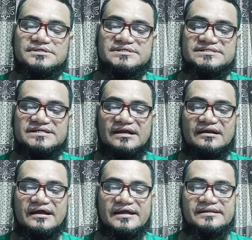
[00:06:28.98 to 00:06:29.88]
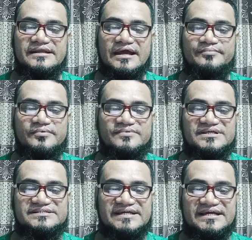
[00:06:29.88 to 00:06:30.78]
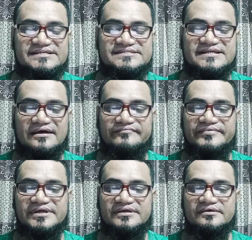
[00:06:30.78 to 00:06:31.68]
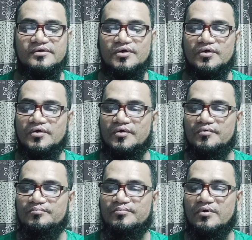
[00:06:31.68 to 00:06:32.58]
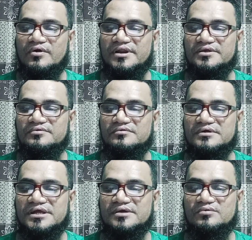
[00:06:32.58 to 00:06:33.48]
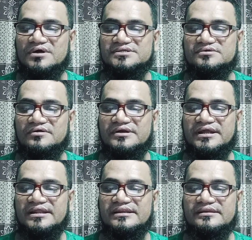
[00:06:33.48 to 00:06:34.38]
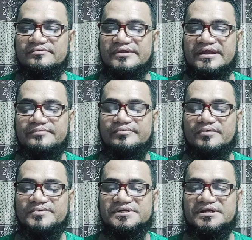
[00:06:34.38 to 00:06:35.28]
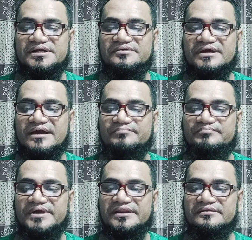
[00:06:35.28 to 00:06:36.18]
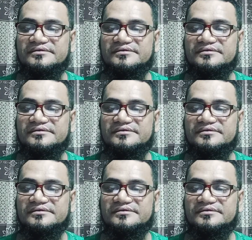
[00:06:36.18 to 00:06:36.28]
share right about the change traffic, for your keywords contain information in your campaign,